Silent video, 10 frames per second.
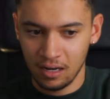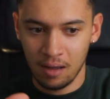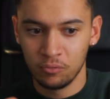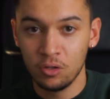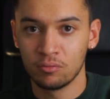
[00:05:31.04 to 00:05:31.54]

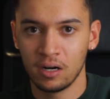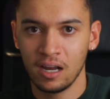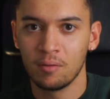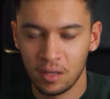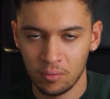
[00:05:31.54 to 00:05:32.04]
I'm doing right
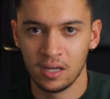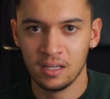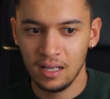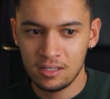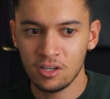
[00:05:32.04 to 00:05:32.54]
now, by the way,
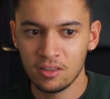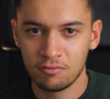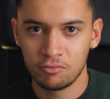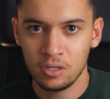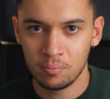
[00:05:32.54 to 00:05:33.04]
it's on the
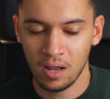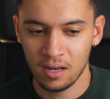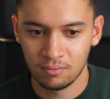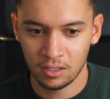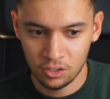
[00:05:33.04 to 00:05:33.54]
free plan.
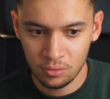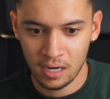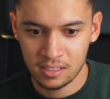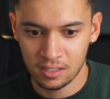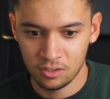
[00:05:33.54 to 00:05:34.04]
Like you
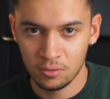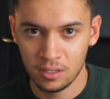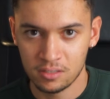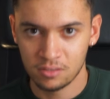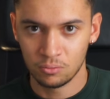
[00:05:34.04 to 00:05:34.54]
guys can do
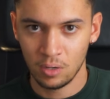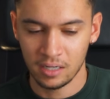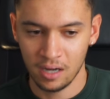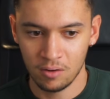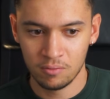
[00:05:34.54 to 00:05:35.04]
this right
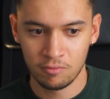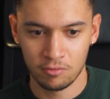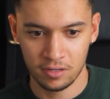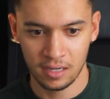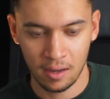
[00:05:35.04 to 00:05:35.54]
now for
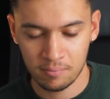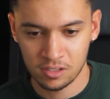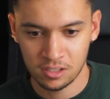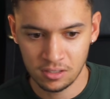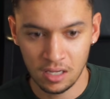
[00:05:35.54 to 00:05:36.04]
free and I'm
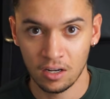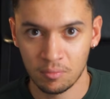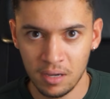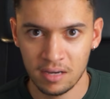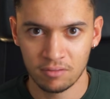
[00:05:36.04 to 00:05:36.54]
still not
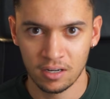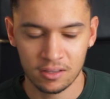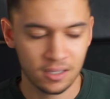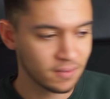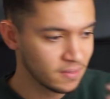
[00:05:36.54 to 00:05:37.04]
paying for
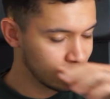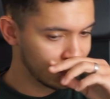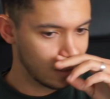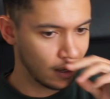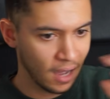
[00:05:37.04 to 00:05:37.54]
anything.
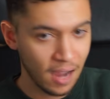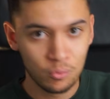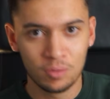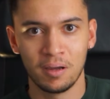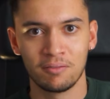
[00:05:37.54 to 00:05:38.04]
I
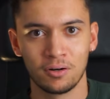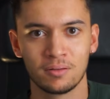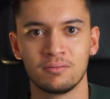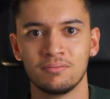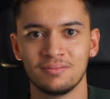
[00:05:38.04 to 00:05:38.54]
would pay for
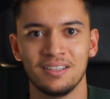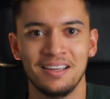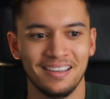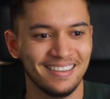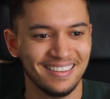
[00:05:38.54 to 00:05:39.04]
it.
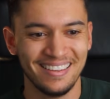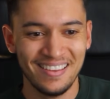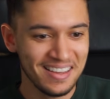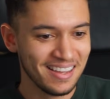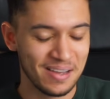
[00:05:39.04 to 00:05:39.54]

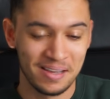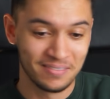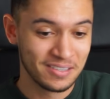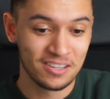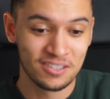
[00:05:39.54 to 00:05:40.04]

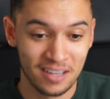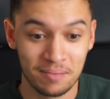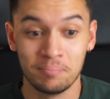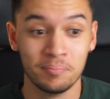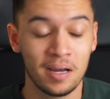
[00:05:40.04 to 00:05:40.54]
Because you get
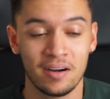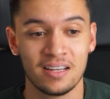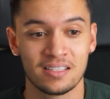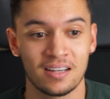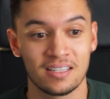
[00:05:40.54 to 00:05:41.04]
better insights.